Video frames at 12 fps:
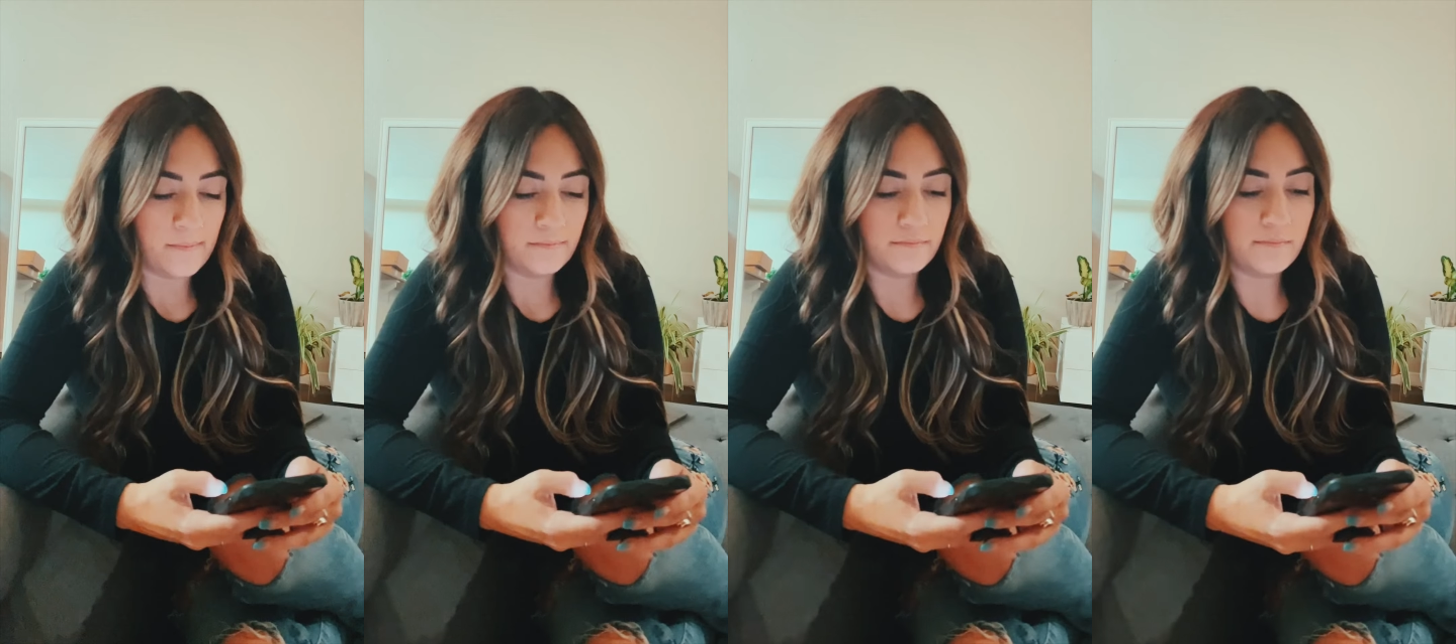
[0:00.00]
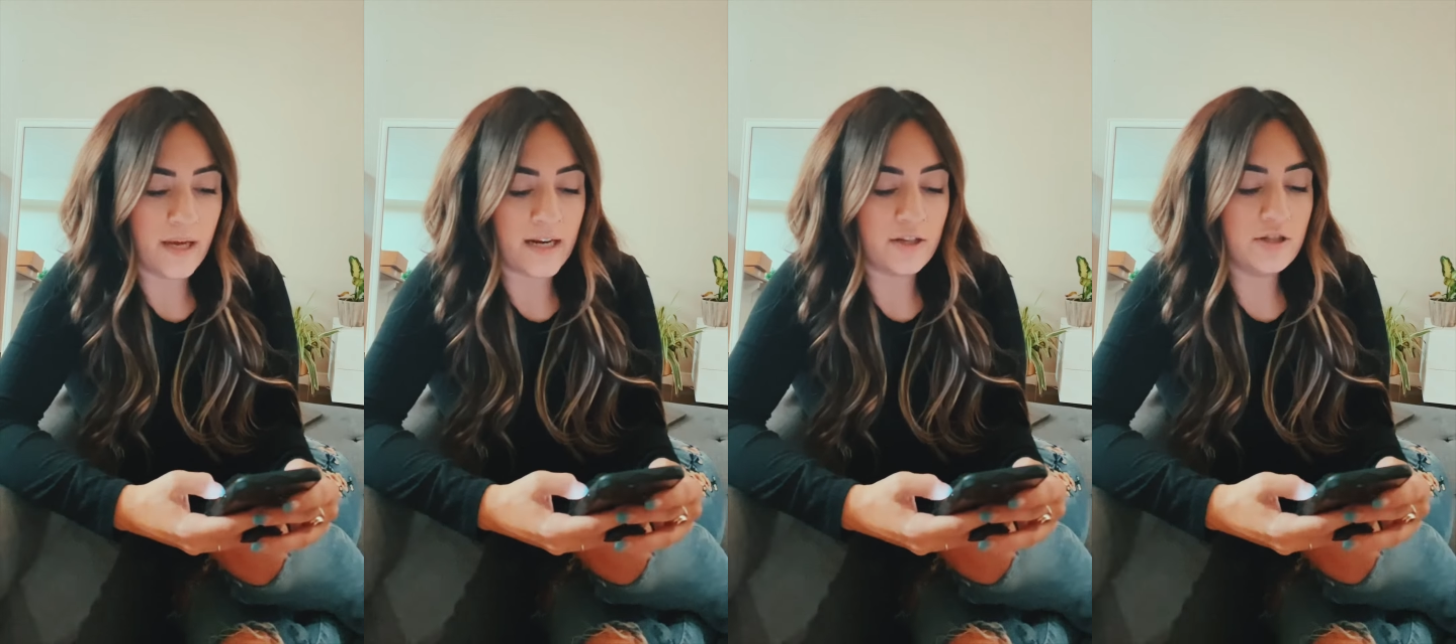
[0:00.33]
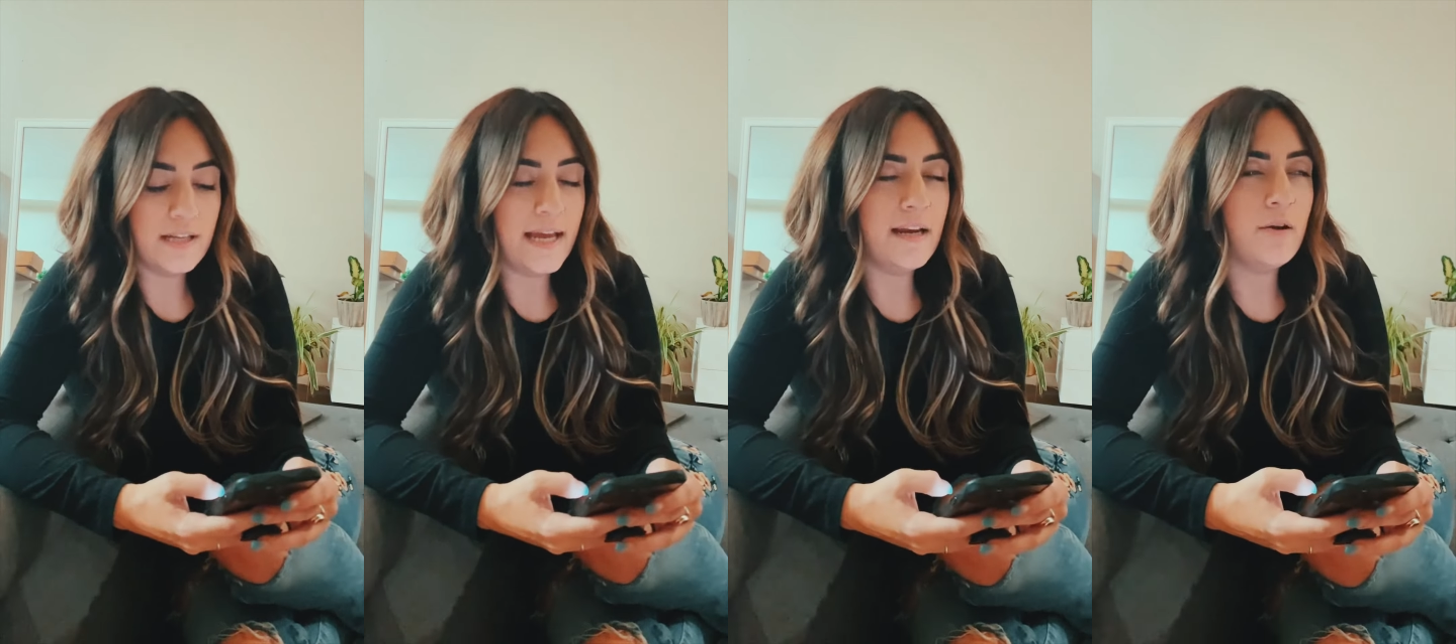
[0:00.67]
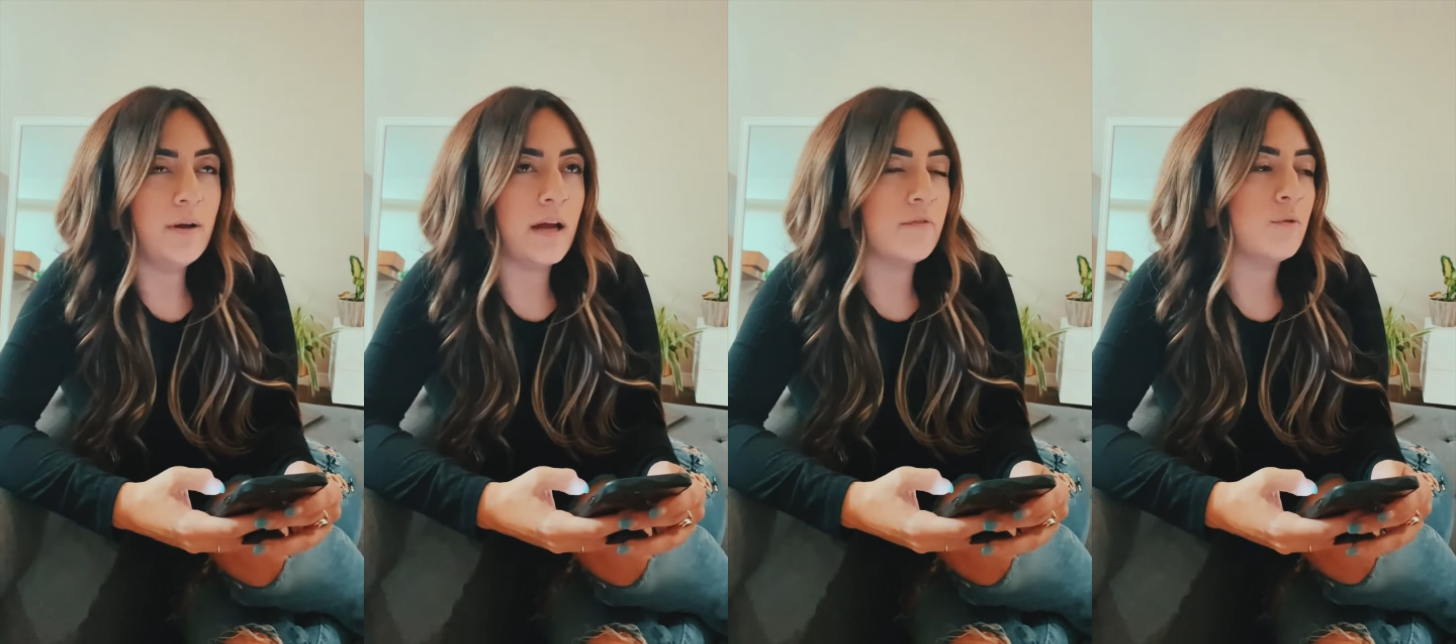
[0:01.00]
Man, I just hate
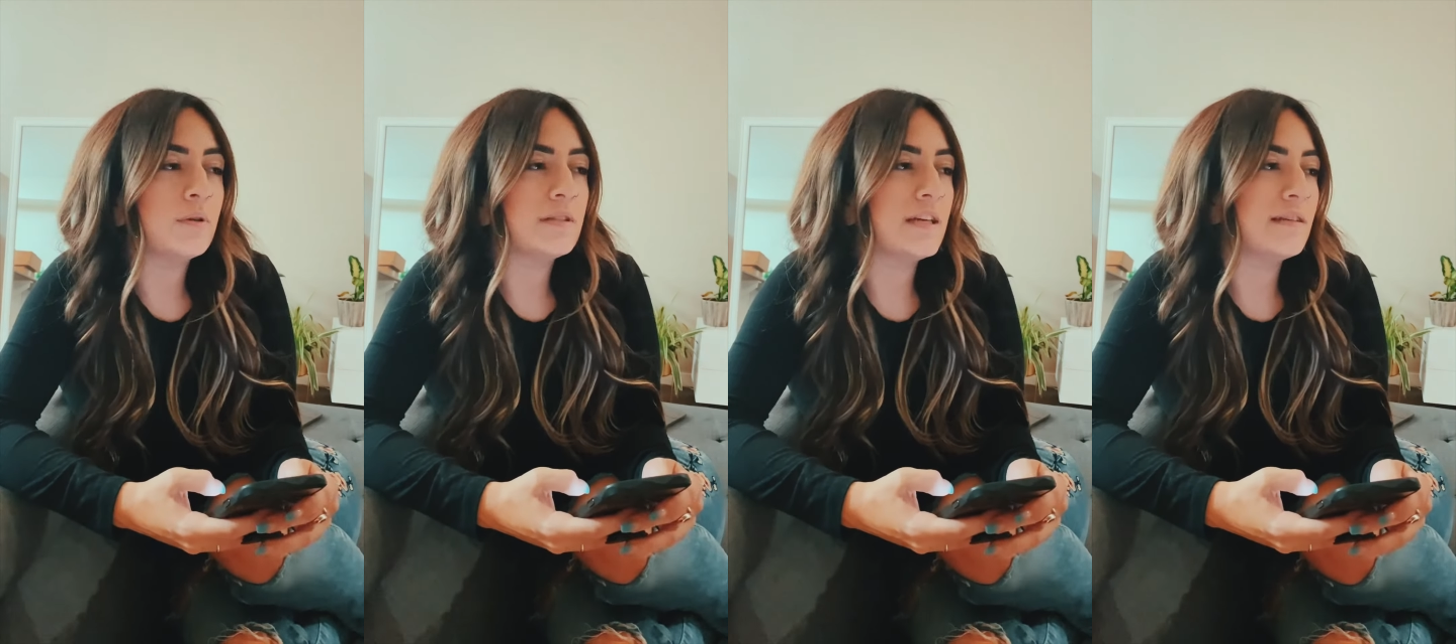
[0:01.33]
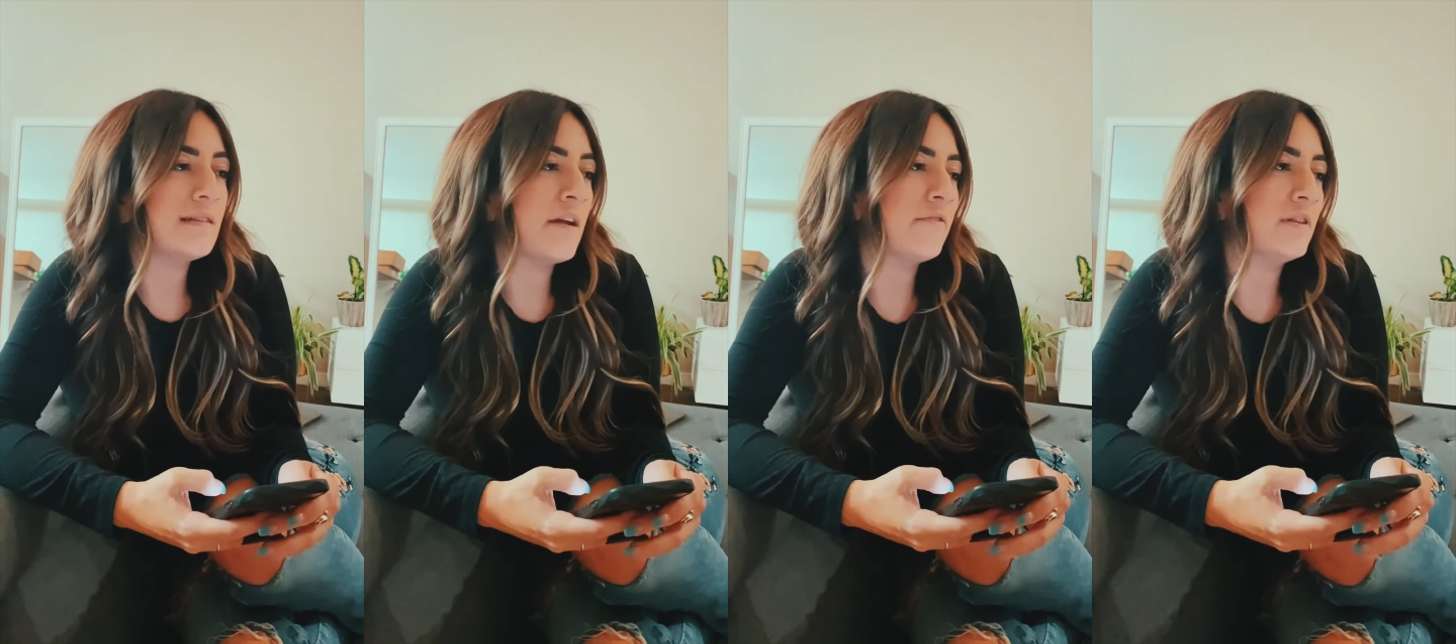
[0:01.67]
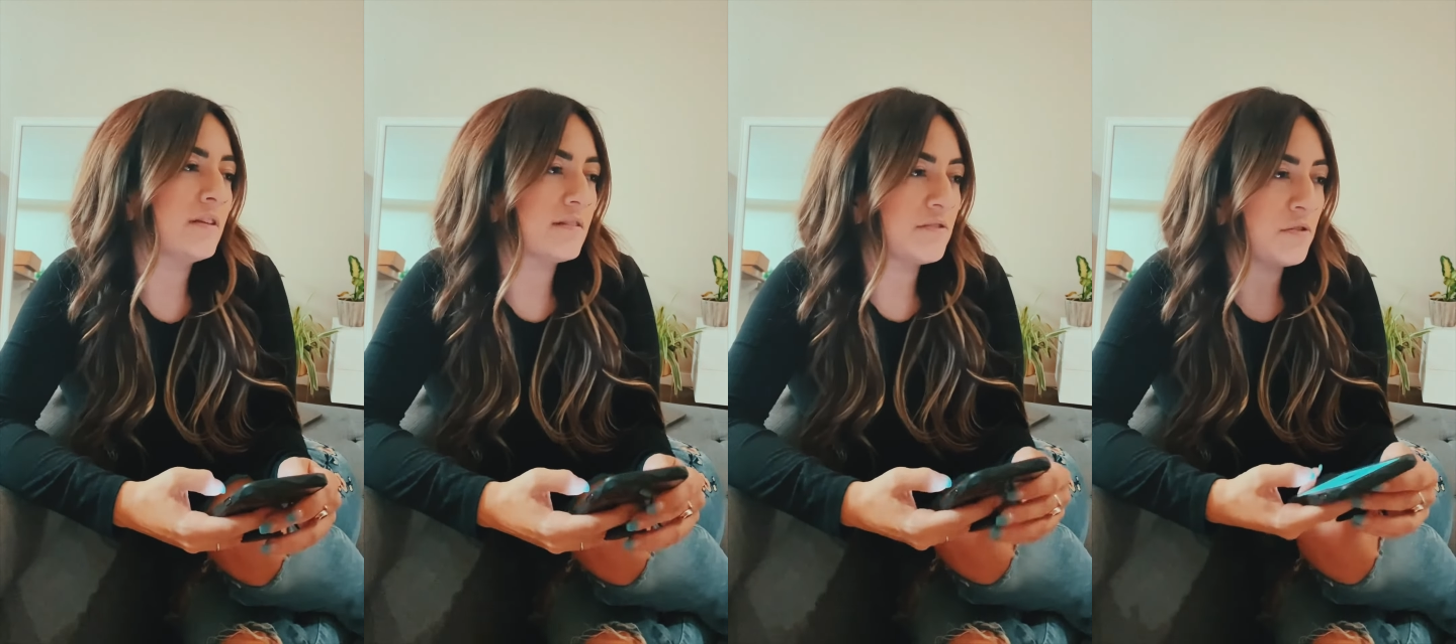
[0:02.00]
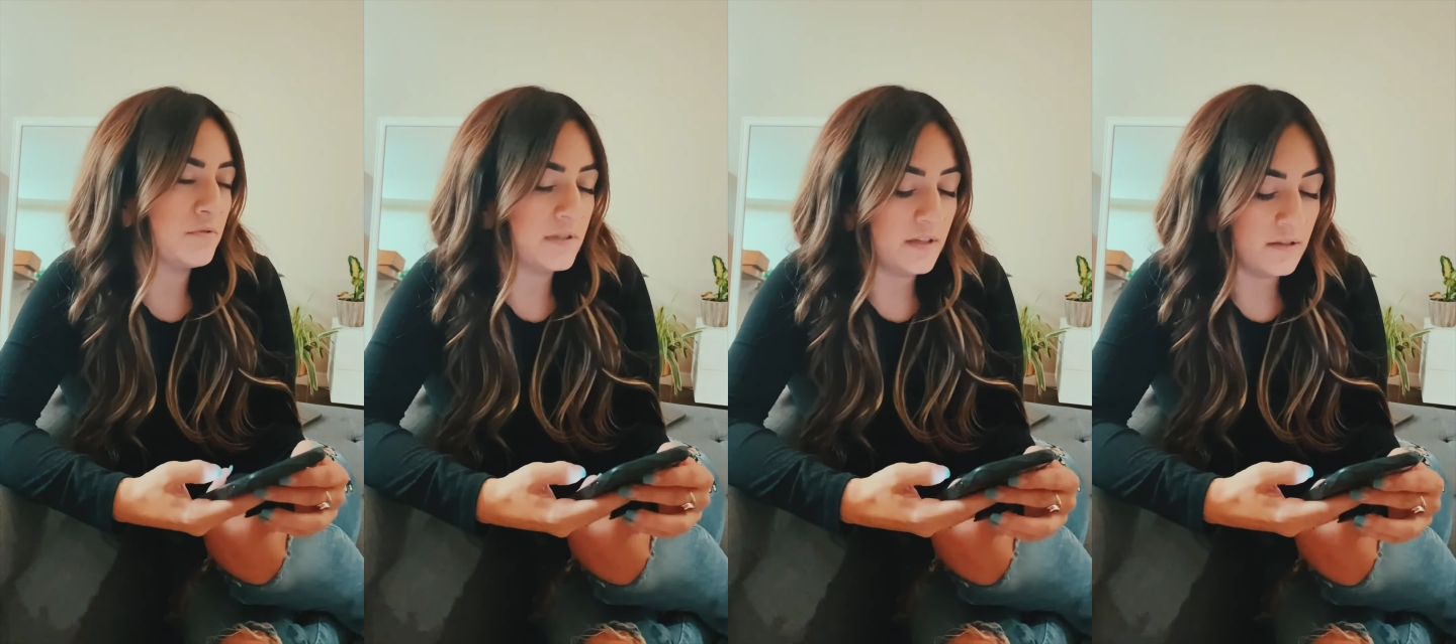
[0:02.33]
how everyone takes everything
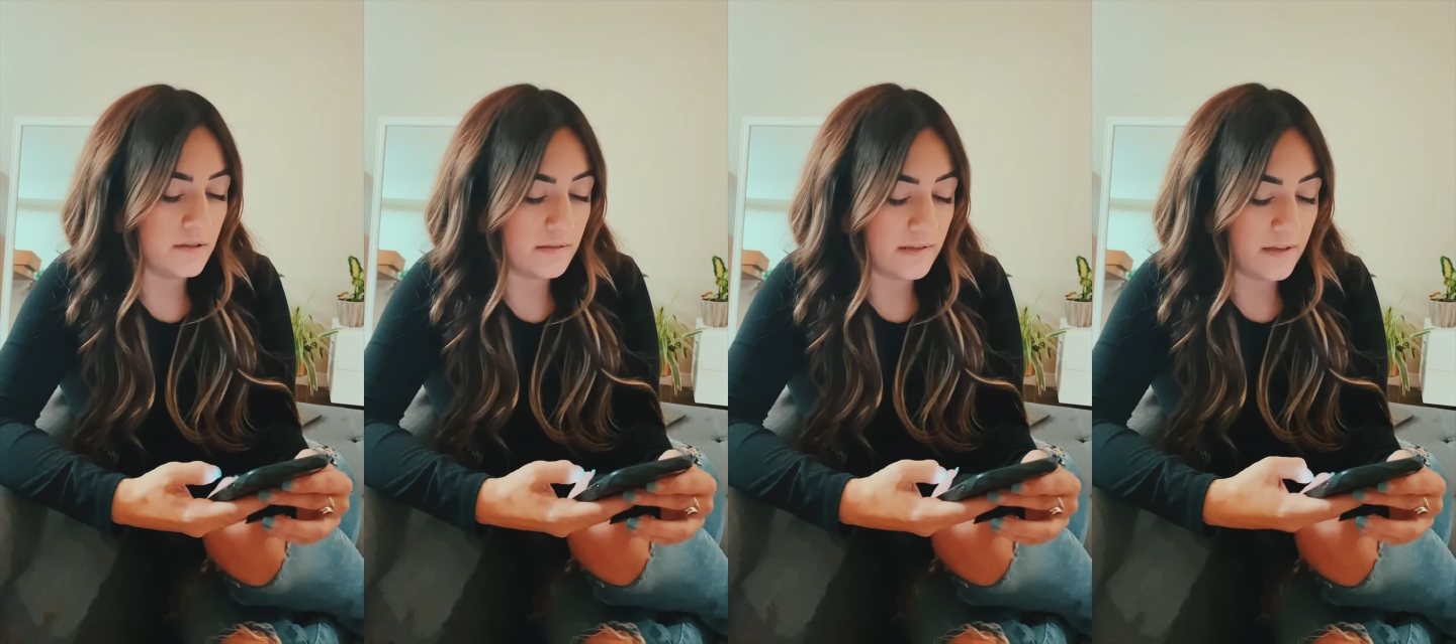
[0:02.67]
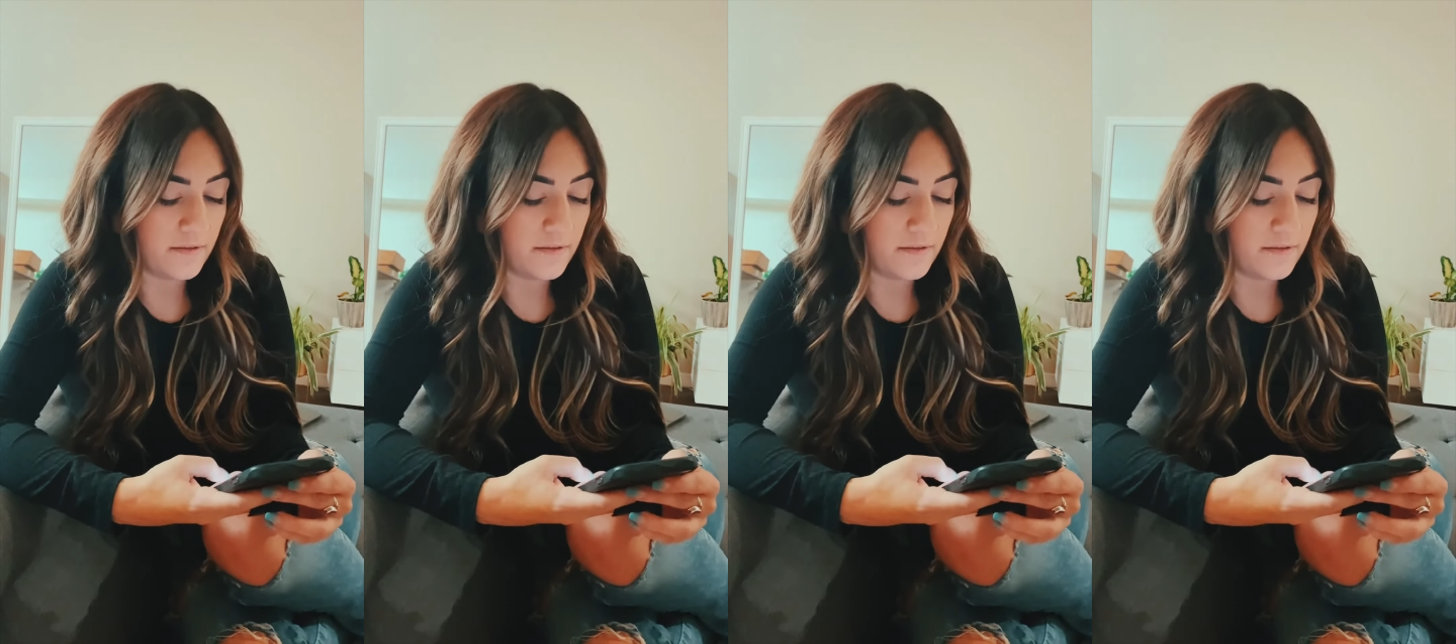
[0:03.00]
so seriously.